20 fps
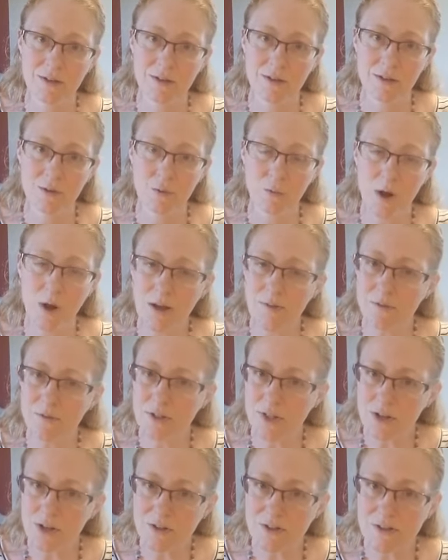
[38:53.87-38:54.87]
Why have
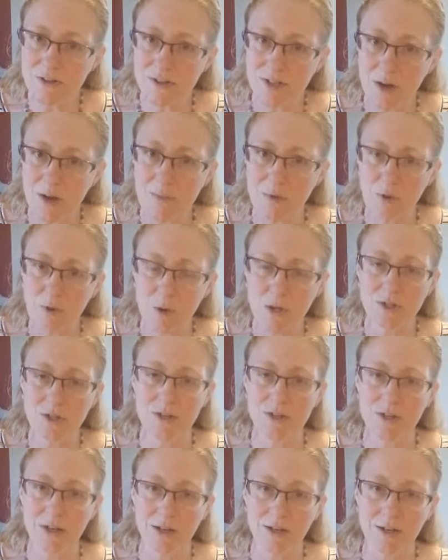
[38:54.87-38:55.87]
adults stopped
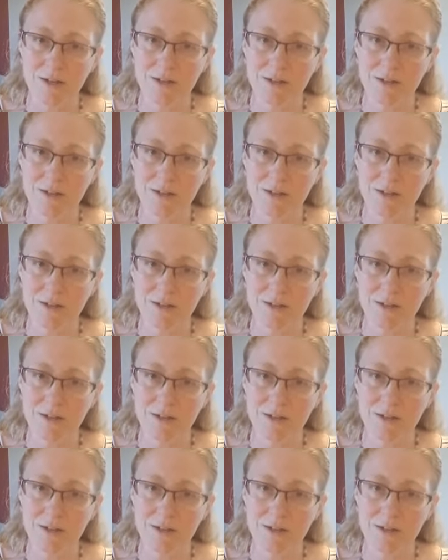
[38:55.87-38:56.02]
questioning?